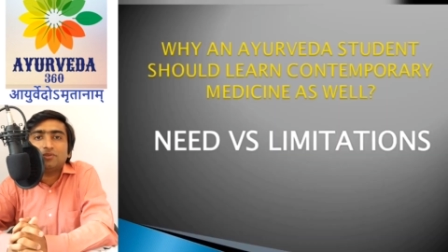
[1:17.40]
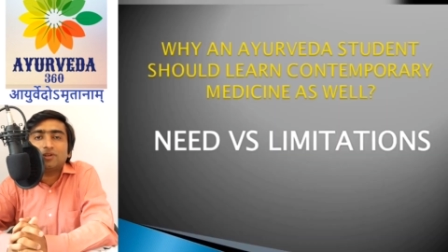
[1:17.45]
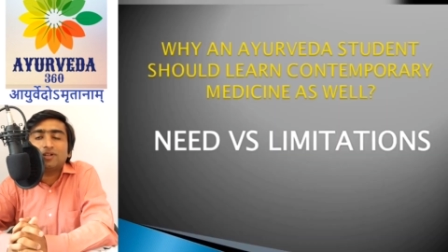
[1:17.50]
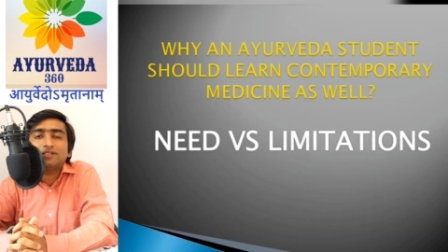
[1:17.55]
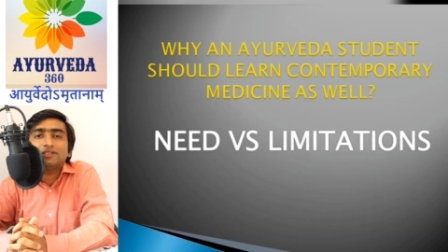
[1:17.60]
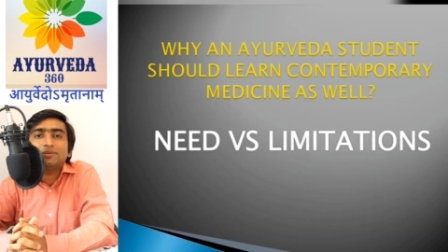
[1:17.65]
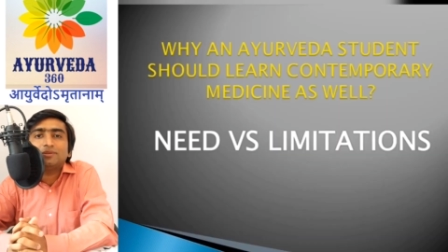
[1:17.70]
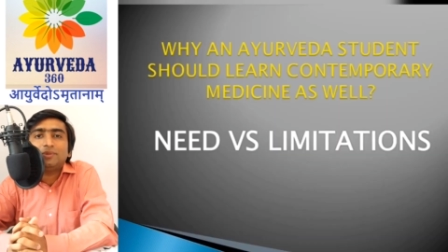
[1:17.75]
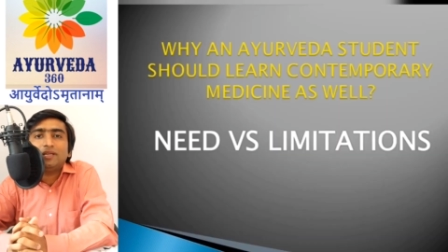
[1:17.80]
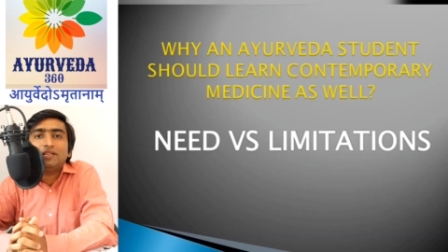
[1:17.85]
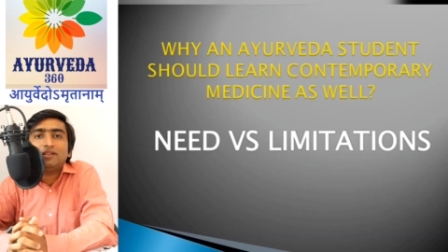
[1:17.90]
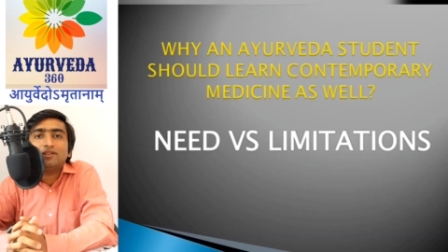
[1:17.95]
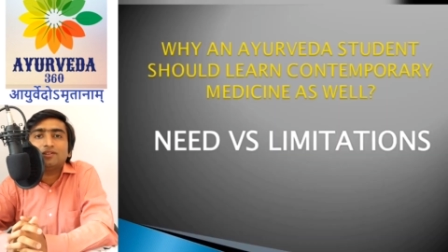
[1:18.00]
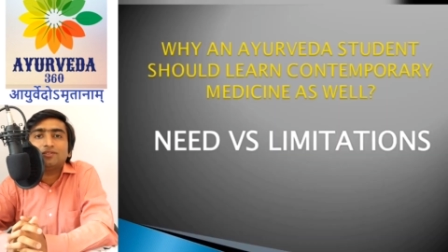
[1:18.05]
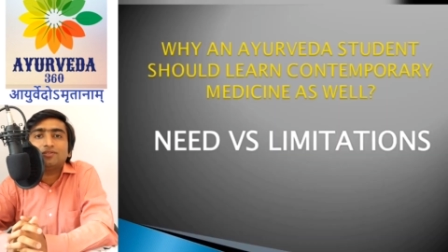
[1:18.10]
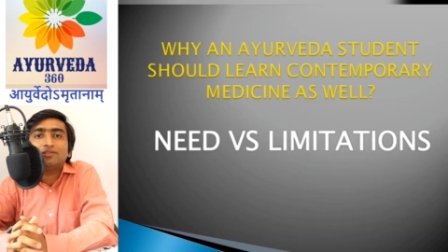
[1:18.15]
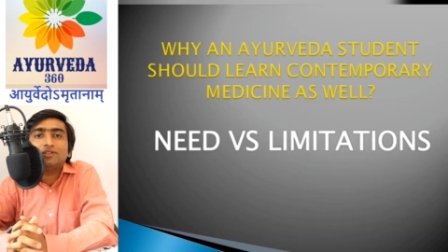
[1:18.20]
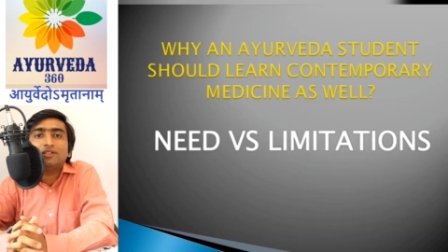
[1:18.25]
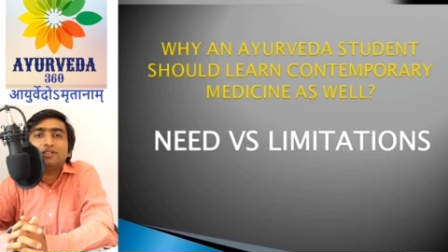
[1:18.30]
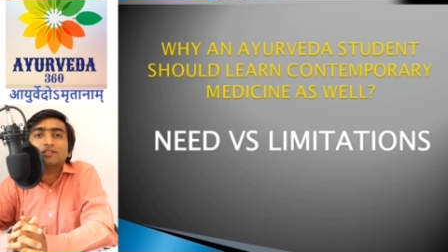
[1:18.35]
what is the meaning
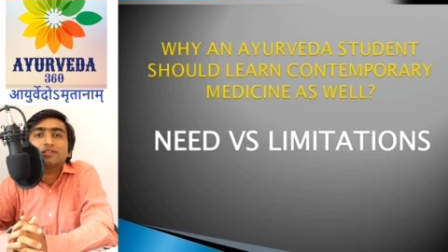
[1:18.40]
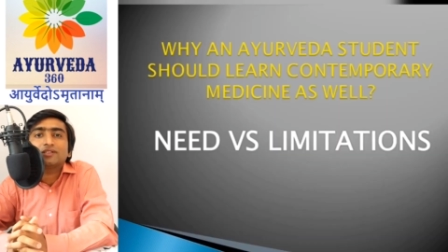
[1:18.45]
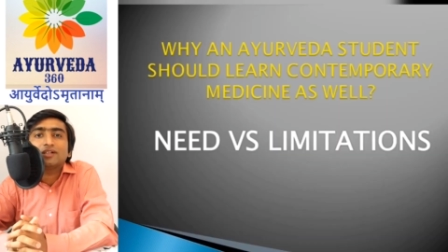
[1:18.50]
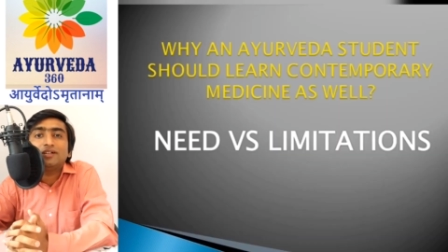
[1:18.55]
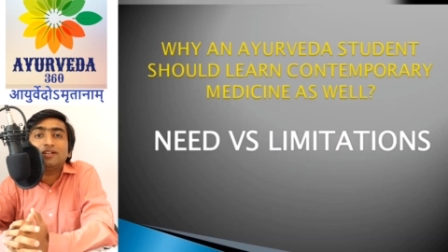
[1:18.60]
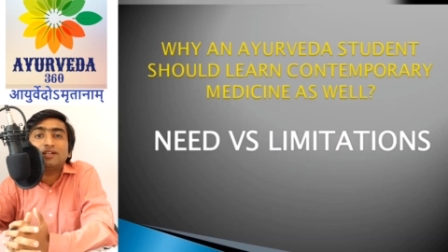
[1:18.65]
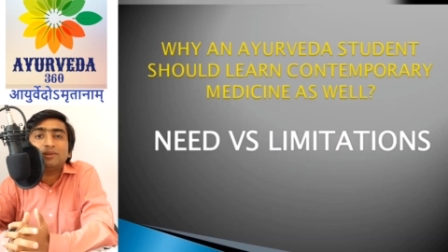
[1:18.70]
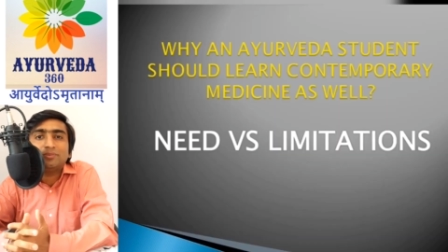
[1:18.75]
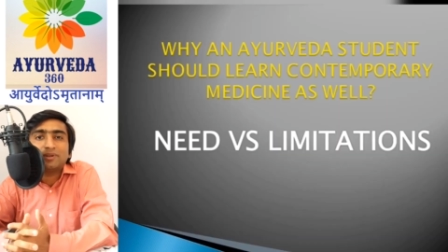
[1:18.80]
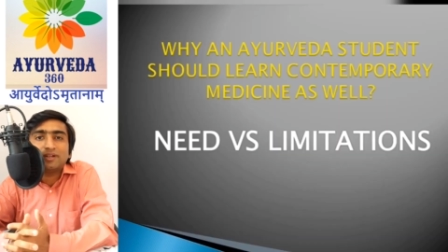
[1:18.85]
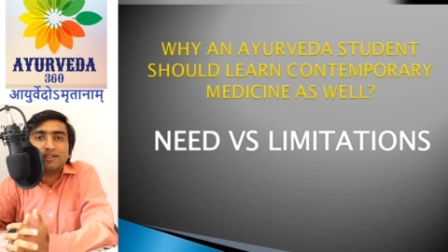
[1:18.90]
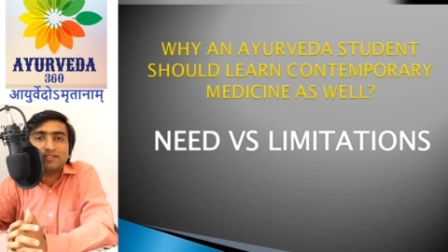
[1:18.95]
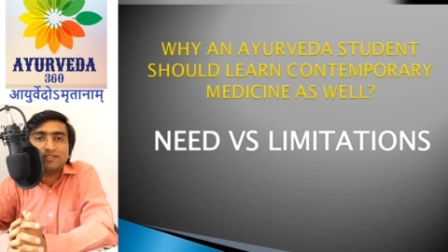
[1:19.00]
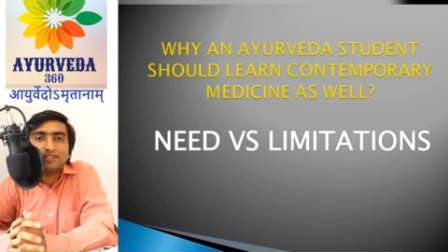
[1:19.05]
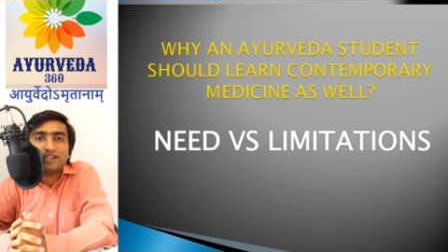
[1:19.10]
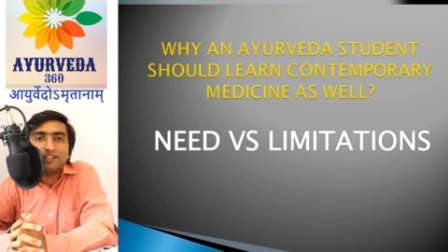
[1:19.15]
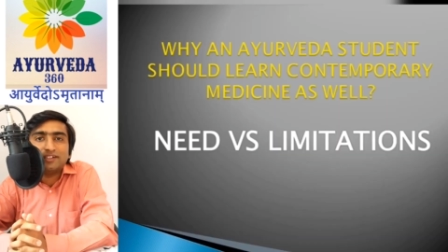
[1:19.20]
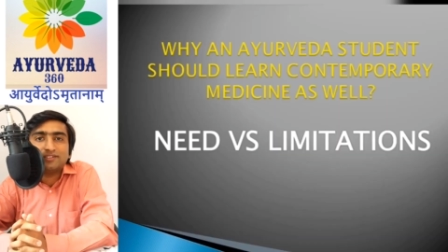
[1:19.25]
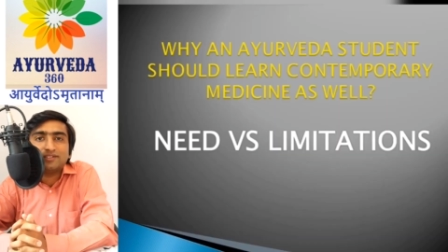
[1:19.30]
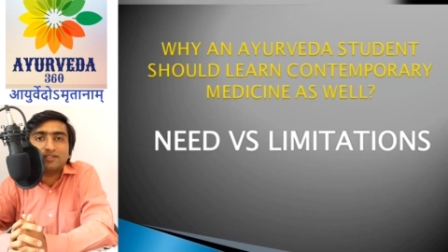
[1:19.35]
of this contemporary
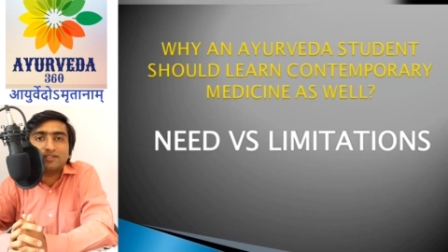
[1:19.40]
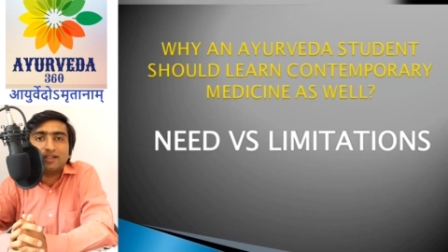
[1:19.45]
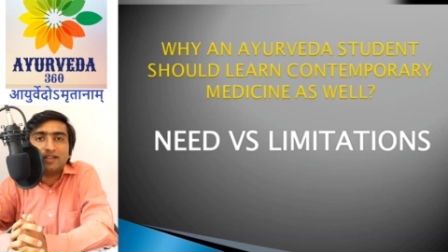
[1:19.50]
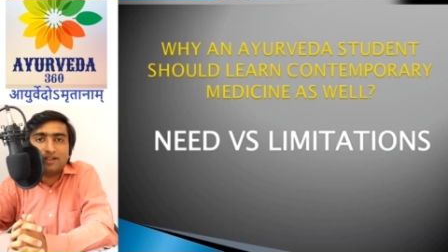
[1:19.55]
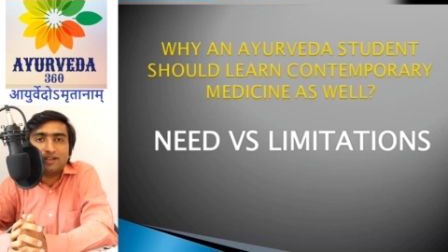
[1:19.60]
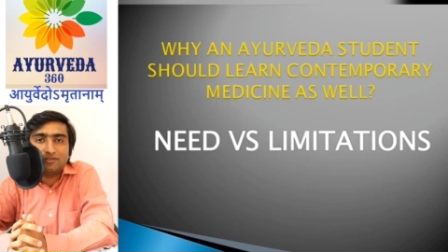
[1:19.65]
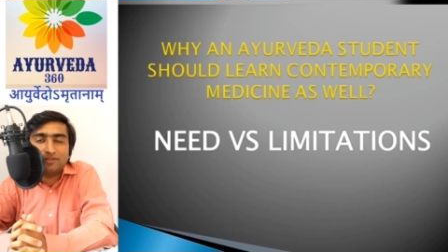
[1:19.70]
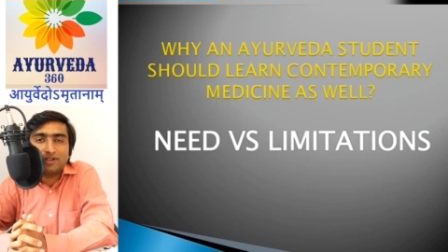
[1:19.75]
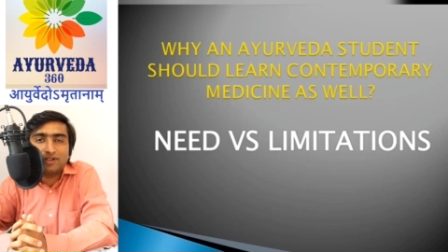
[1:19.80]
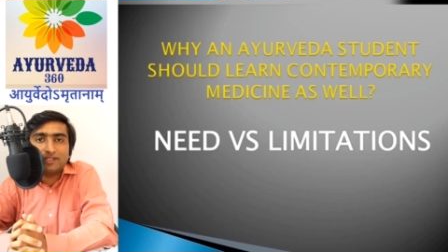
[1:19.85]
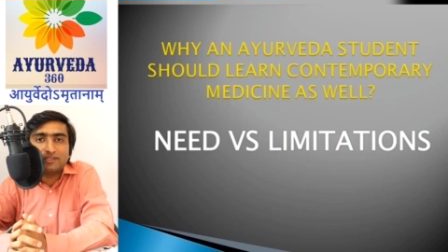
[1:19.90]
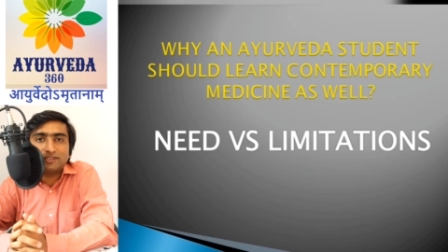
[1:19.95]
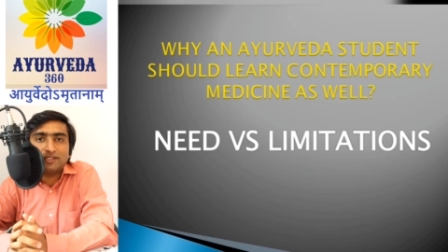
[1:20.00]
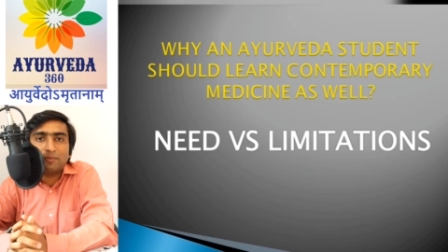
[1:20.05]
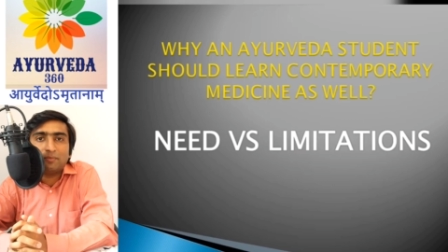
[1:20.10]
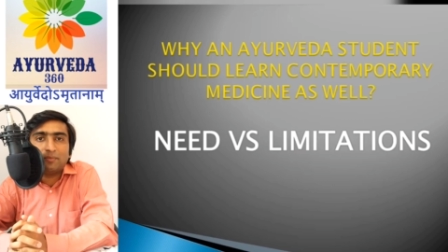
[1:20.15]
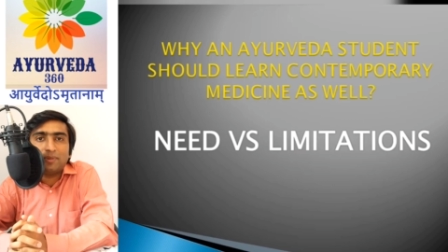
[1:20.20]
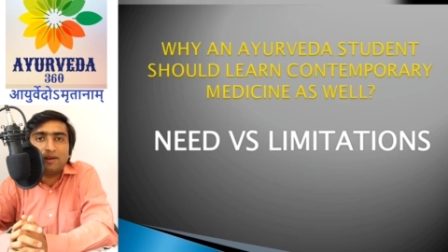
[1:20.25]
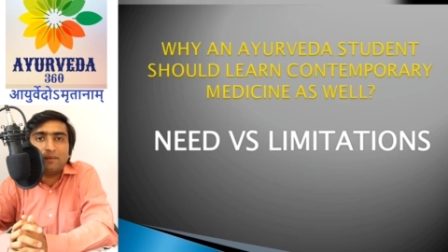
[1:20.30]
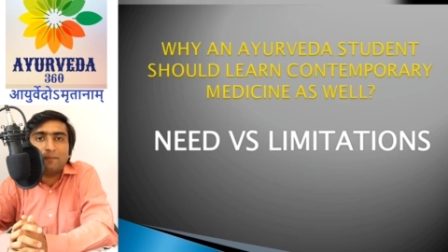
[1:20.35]
science? Like for
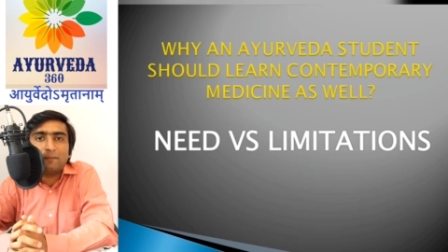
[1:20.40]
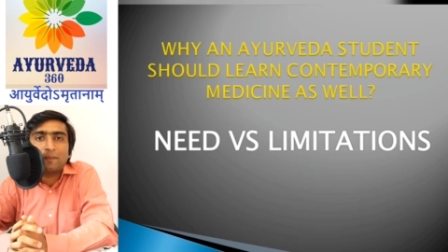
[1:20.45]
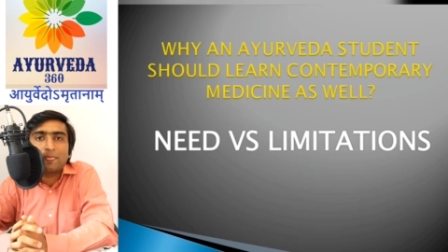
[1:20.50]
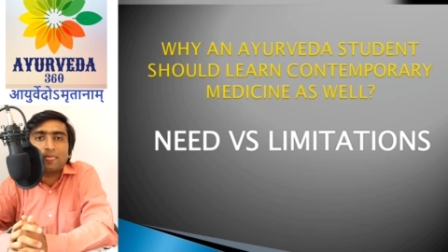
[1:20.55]
example,